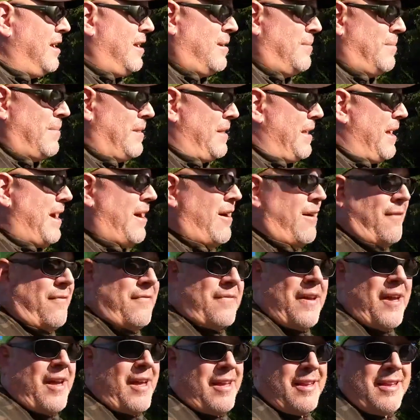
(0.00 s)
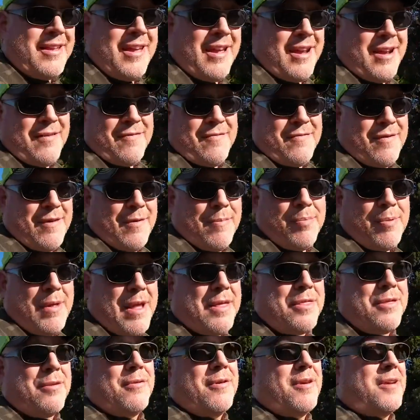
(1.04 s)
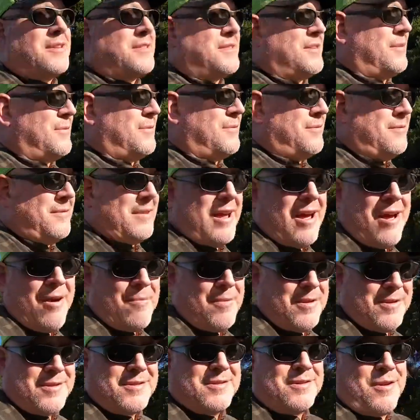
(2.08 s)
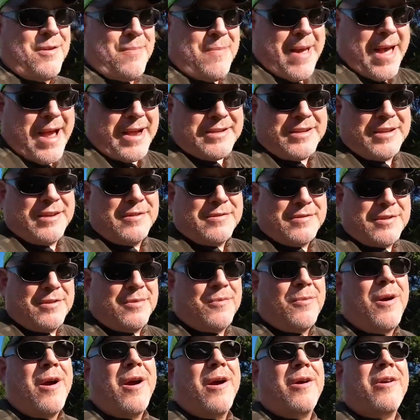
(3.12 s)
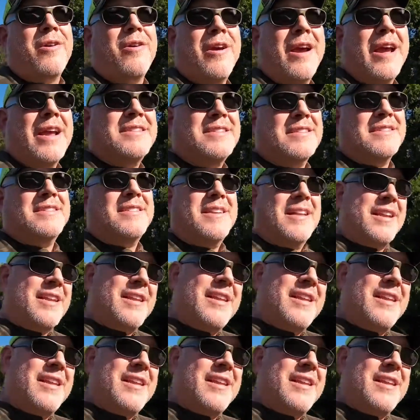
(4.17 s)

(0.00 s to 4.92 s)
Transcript: But now I've got kind of a plethora, so now I'm going to go back to using the wire crates instead of